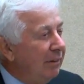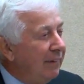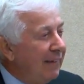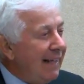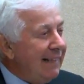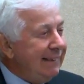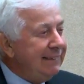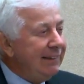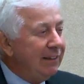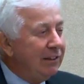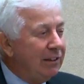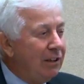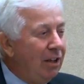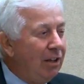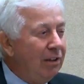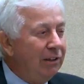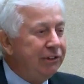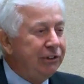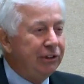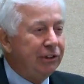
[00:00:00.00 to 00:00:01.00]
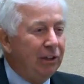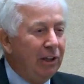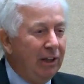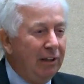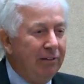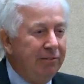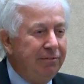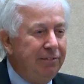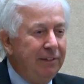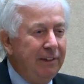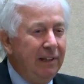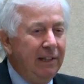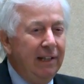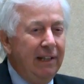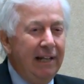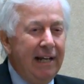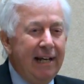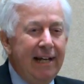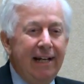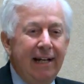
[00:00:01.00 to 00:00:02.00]
That's a culture of,
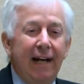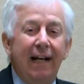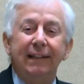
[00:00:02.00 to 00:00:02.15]
hey,